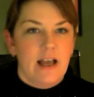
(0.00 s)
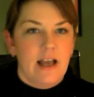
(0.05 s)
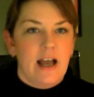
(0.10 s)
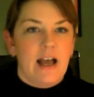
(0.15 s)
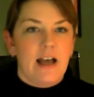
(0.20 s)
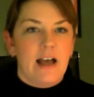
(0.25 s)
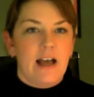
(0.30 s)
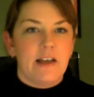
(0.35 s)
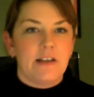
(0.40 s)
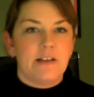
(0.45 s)

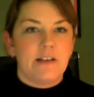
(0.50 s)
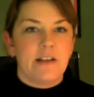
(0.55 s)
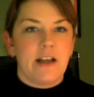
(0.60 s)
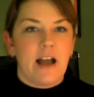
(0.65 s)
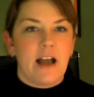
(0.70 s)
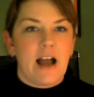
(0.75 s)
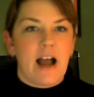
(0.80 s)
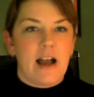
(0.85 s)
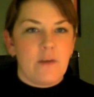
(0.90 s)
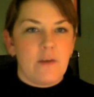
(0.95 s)
And
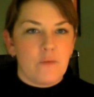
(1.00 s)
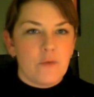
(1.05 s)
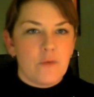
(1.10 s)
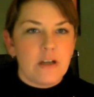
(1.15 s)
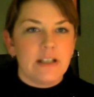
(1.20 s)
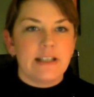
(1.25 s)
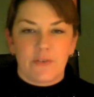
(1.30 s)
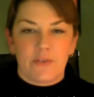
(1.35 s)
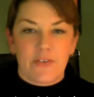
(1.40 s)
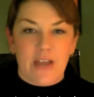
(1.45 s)
I
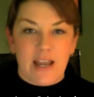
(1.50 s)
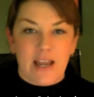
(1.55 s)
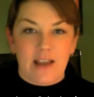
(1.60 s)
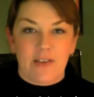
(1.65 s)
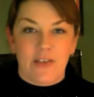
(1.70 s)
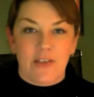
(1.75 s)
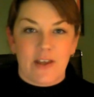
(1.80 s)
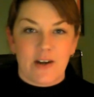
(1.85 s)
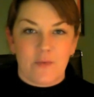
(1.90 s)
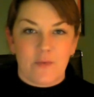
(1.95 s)
really think
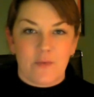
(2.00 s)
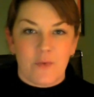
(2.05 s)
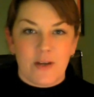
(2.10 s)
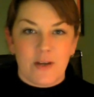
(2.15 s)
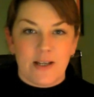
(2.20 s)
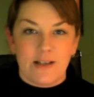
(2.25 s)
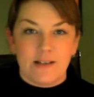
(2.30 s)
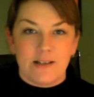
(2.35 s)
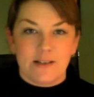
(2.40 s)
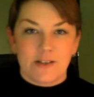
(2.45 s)
that if
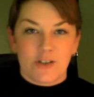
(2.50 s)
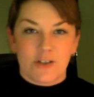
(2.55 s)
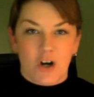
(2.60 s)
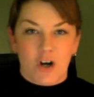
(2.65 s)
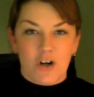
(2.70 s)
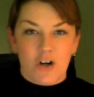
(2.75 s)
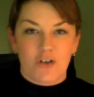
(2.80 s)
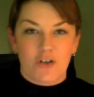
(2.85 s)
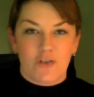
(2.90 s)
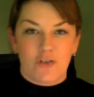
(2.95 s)
we
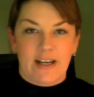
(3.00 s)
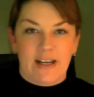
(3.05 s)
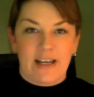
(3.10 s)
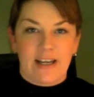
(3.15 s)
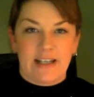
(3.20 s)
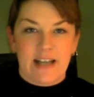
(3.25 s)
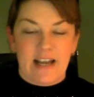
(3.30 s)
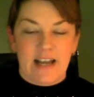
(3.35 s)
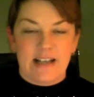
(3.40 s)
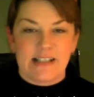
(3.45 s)
start to
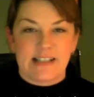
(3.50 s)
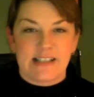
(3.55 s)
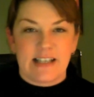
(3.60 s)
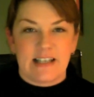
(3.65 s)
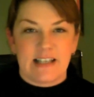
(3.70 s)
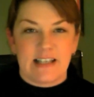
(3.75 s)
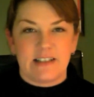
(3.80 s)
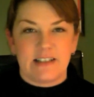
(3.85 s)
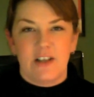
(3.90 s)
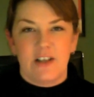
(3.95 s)
recognize
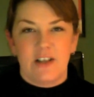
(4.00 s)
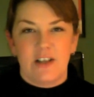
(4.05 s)
that